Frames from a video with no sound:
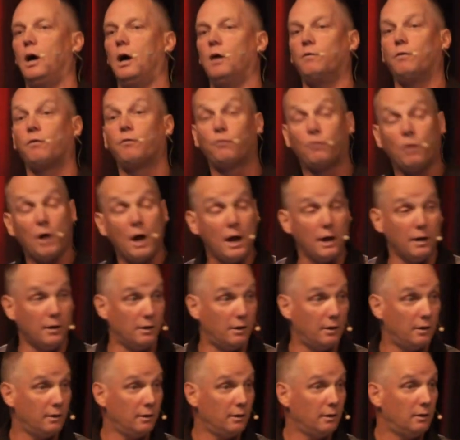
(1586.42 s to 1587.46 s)
of a friend
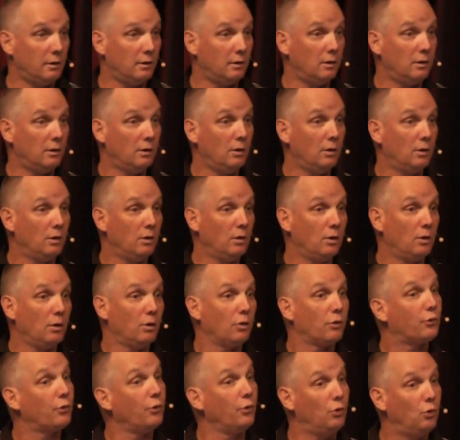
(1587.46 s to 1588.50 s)

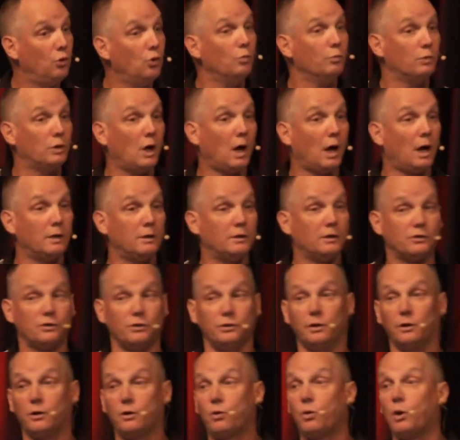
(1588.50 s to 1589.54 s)
through whom God does
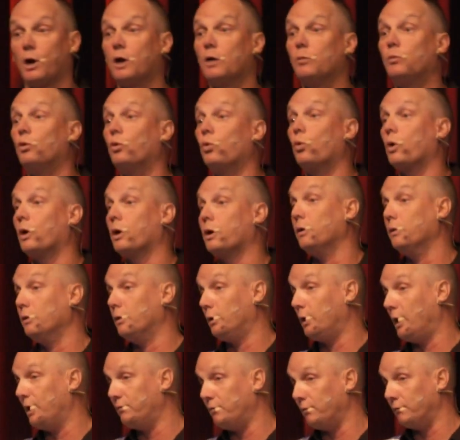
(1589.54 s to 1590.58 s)
an incredible work in
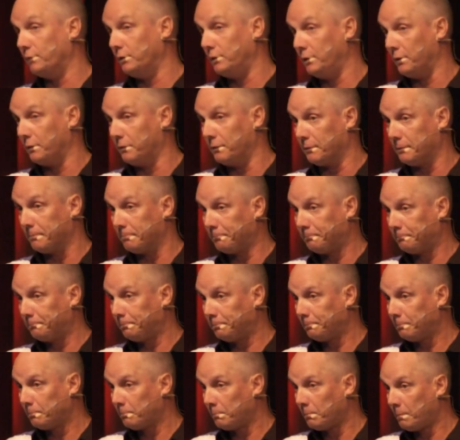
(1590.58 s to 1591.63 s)
the life of another.
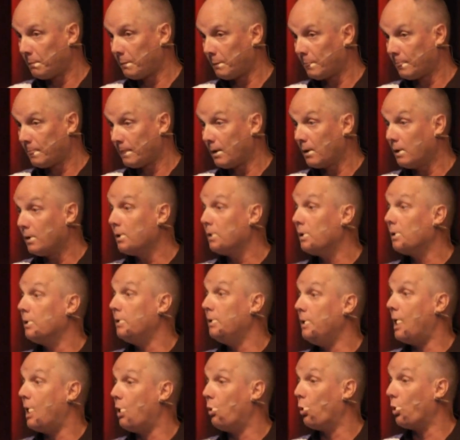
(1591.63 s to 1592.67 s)

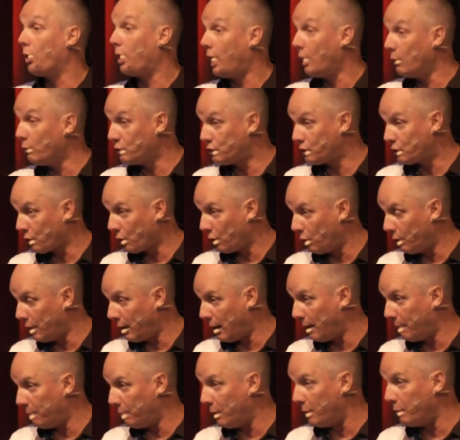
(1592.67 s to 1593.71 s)
Now, when I was growing
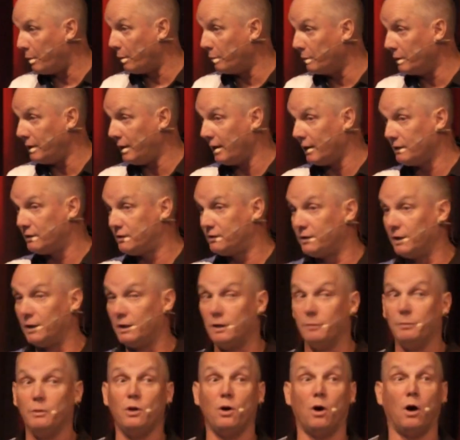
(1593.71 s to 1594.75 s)
up, my mom and dad
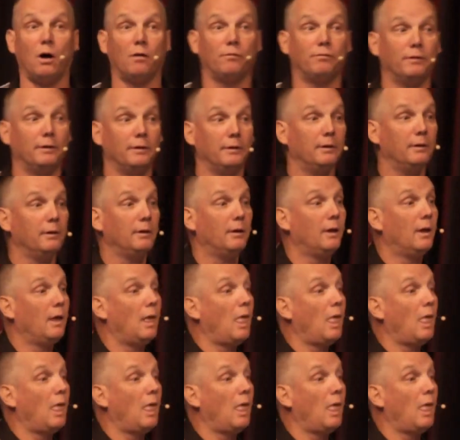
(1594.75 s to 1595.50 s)
said to me often,